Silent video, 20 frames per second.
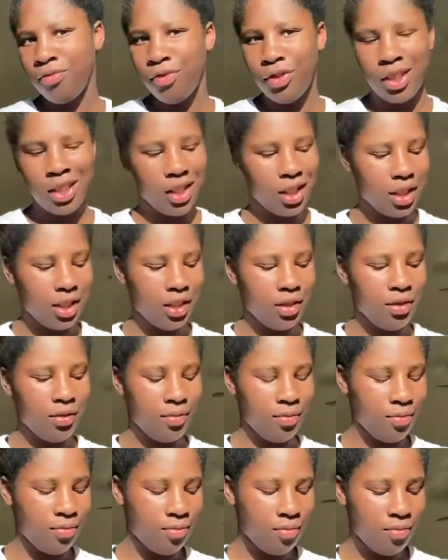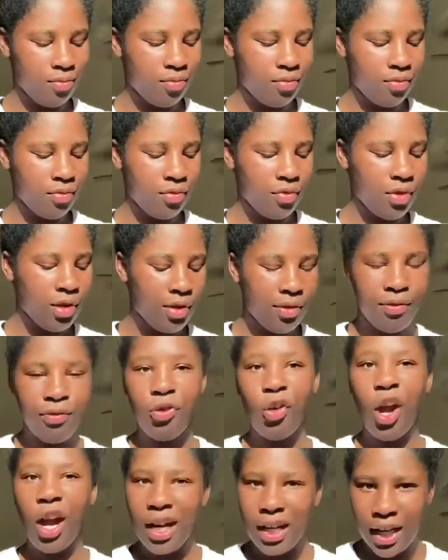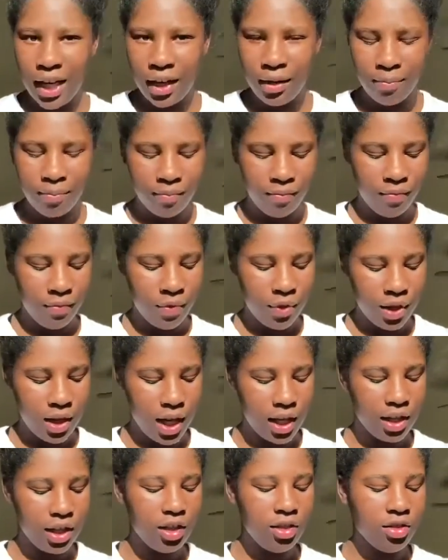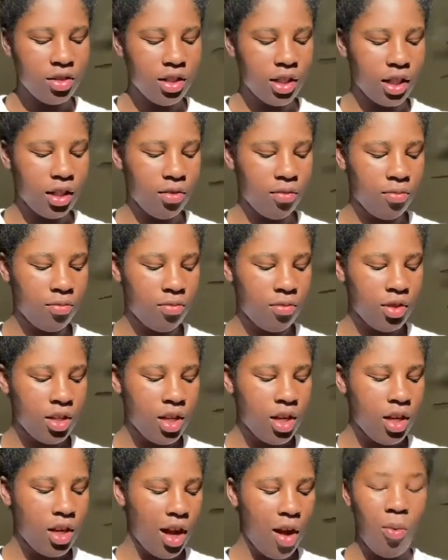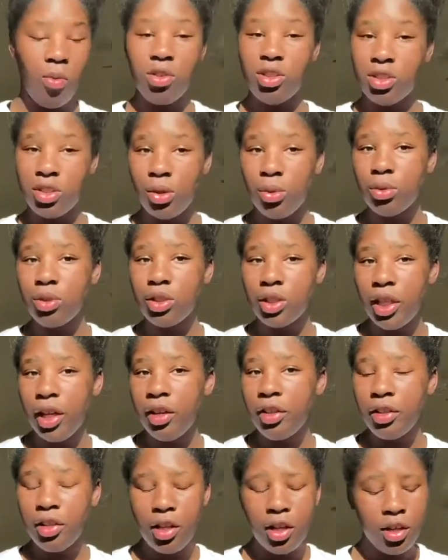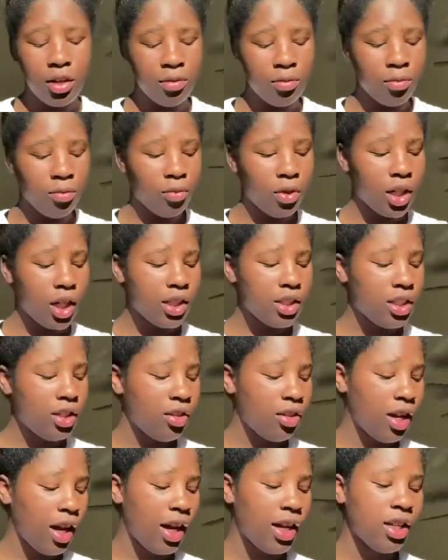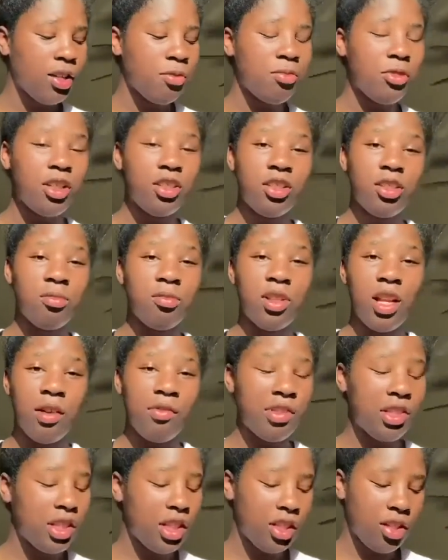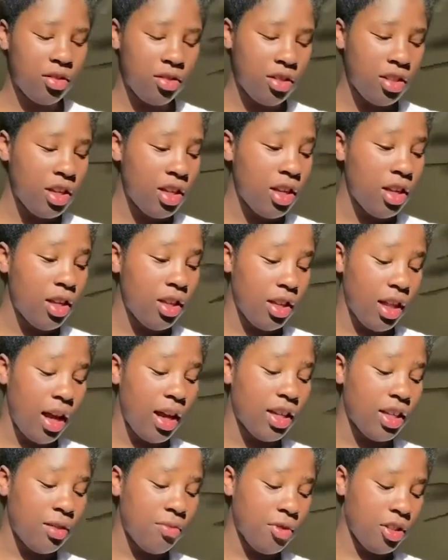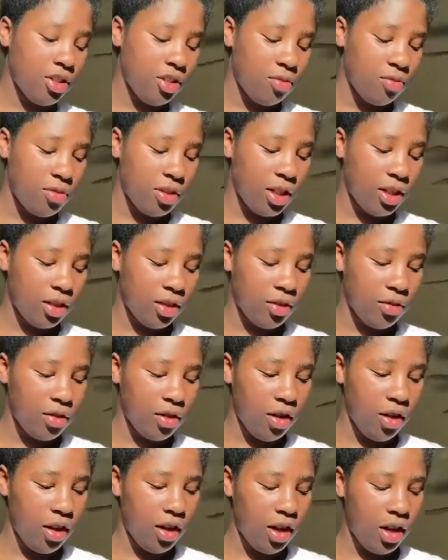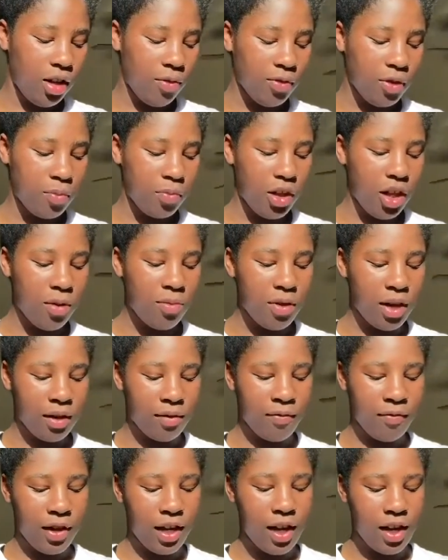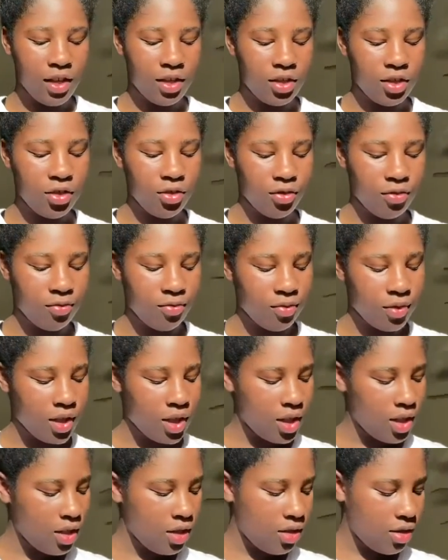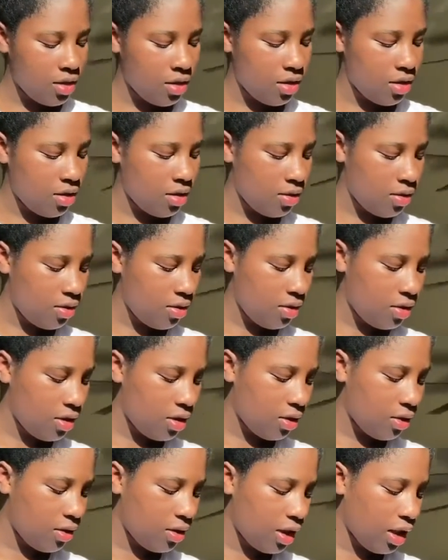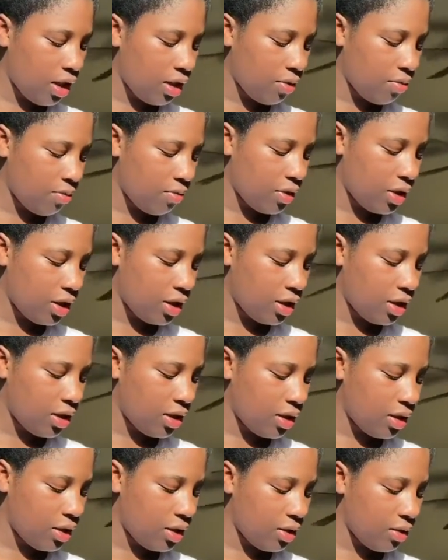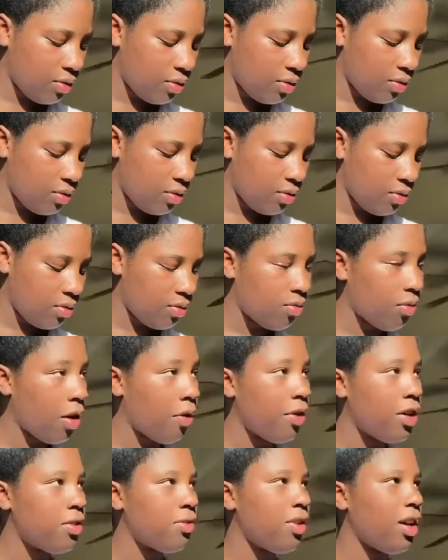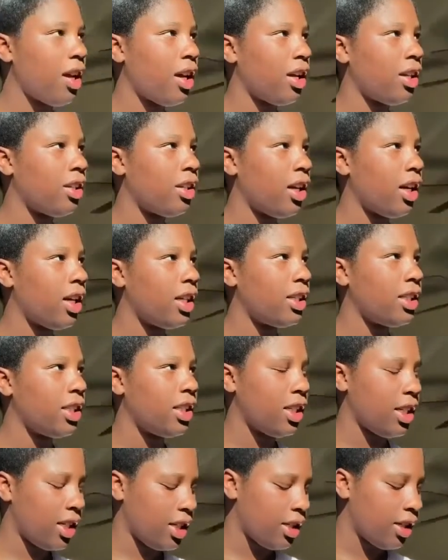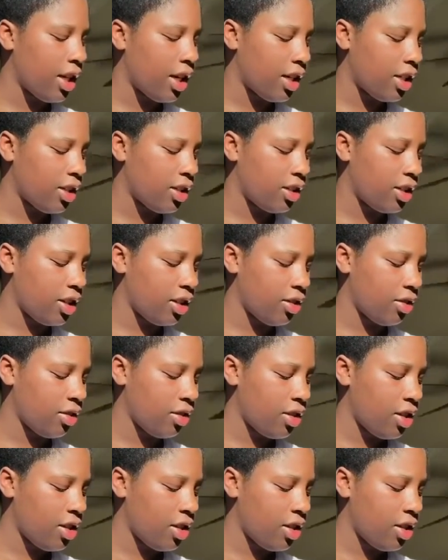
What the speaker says: freaking Friday at the end of the day. I was so scared, y'all. When I tell you I emailed them and everything, I emailed them. They replied back fast too. So that was one reason why I did it at 9 out of 10.